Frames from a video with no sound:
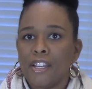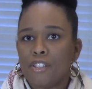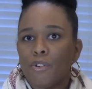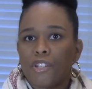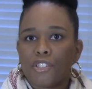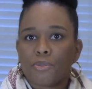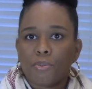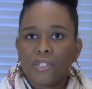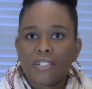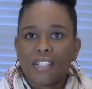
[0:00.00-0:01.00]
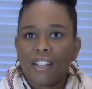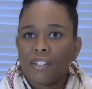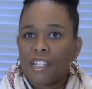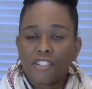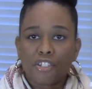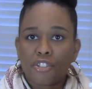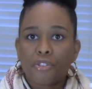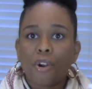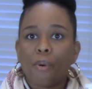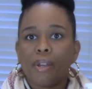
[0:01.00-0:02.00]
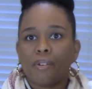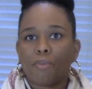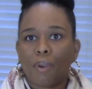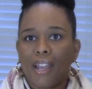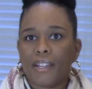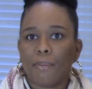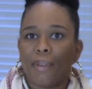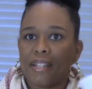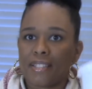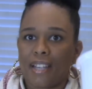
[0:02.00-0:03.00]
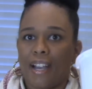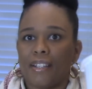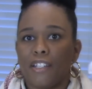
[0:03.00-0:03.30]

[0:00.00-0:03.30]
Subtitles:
you can just reach down and just throw it right bedside.